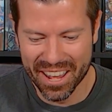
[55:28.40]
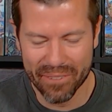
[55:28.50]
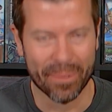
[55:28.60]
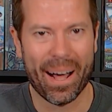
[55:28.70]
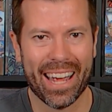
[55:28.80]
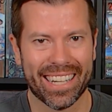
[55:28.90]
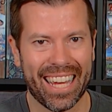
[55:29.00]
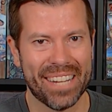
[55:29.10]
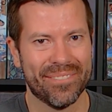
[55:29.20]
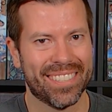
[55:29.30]
for buying
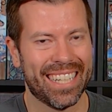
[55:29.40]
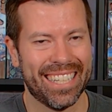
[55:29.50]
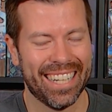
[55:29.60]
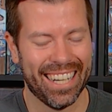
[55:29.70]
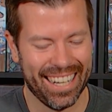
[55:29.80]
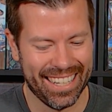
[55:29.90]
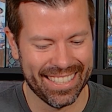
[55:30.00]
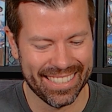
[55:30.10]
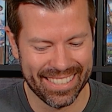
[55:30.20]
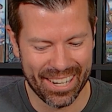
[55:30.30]
games in
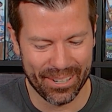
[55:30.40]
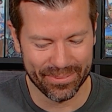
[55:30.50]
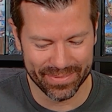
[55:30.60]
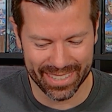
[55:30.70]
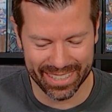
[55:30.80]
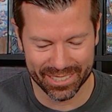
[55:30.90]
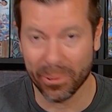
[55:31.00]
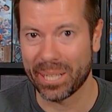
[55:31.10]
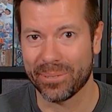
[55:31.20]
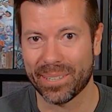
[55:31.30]
the
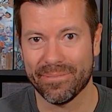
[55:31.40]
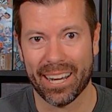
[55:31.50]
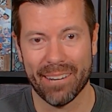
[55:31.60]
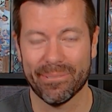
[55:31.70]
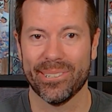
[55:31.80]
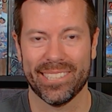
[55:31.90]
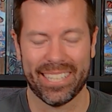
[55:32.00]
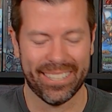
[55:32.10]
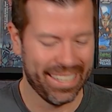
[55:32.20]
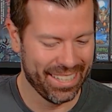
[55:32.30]
2025 world
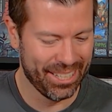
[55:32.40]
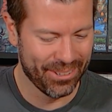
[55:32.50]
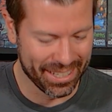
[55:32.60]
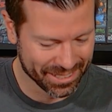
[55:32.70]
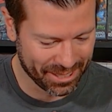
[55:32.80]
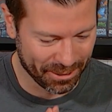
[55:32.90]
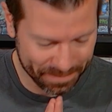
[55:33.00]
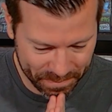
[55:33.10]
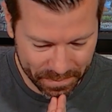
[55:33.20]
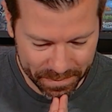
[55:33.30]
here in the US. So
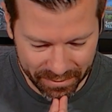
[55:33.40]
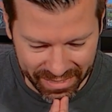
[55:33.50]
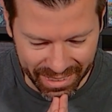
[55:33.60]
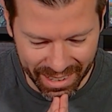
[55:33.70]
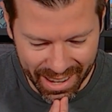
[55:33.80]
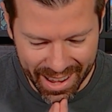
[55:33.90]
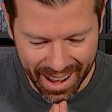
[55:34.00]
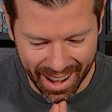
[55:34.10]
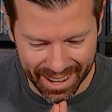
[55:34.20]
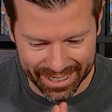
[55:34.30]

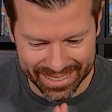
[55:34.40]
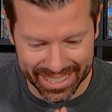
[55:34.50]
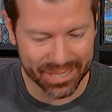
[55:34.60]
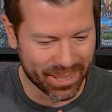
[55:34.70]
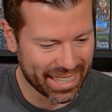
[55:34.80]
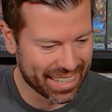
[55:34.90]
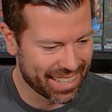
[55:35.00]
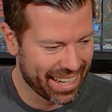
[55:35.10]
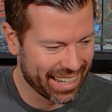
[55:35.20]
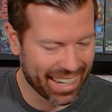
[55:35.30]
this is really
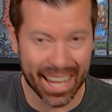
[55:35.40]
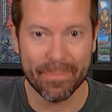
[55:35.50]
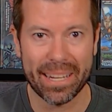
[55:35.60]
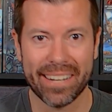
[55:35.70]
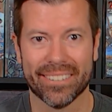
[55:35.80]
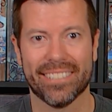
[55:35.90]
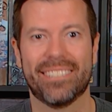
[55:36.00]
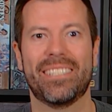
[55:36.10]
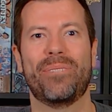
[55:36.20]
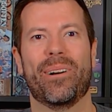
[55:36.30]
exciting. I'm eager to
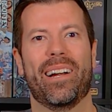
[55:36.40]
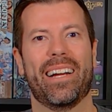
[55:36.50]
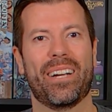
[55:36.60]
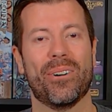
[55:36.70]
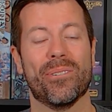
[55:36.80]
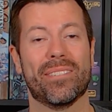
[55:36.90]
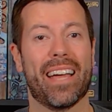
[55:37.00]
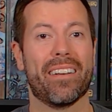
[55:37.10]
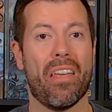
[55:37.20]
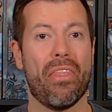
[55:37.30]
see where it goes,
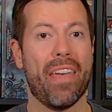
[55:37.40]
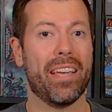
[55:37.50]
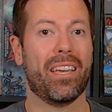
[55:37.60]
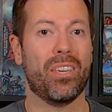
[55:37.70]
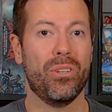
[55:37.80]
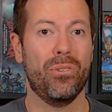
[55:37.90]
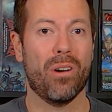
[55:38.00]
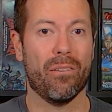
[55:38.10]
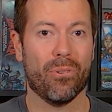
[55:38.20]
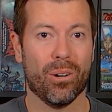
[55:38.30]
and thank
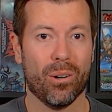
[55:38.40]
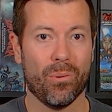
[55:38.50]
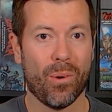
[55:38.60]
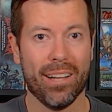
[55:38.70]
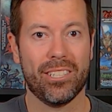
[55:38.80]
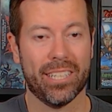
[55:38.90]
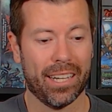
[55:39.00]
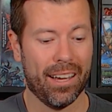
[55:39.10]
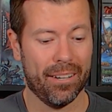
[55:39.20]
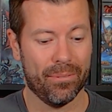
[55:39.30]
you for watching.
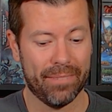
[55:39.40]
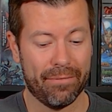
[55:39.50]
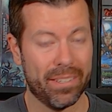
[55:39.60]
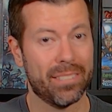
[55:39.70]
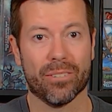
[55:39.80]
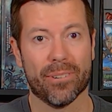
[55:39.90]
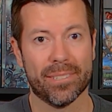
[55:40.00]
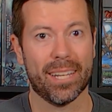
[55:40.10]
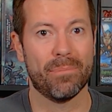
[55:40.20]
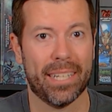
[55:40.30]
If this is your
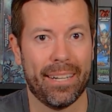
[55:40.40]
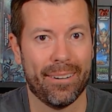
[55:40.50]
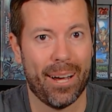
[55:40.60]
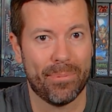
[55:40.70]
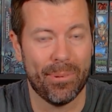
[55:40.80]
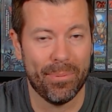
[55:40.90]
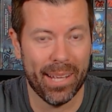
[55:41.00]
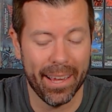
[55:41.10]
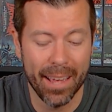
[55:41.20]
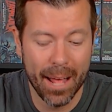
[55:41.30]
first time checking out Optimal Play,